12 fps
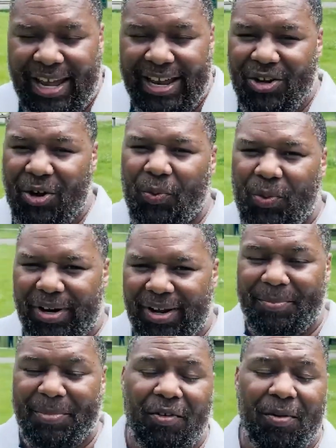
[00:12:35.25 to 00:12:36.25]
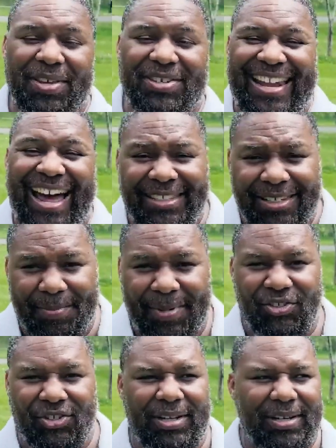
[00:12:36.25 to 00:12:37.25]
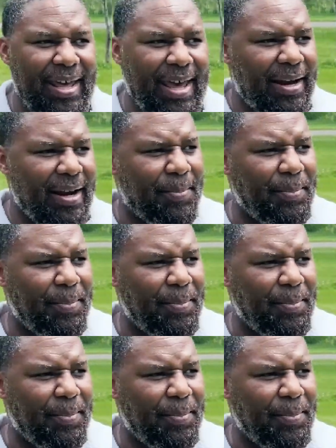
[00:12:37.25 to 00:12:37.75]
I'd be remiss not to mention that